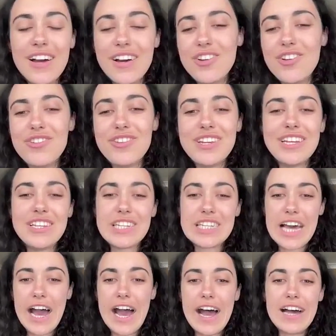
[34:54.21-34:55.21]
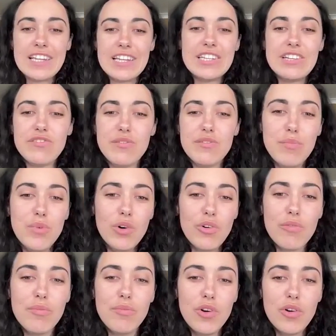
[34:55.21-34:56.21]
I don't need to add even more
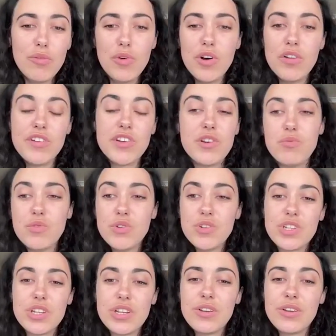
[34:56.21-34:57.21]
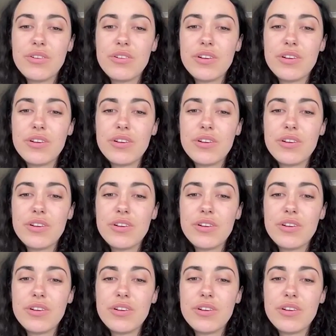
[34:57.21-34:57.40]
and more and more if I don't want to.